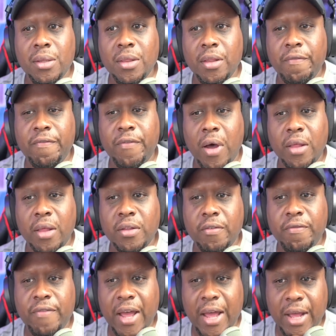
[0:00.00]
The father
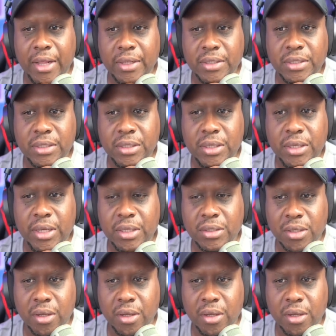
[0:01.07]
finds his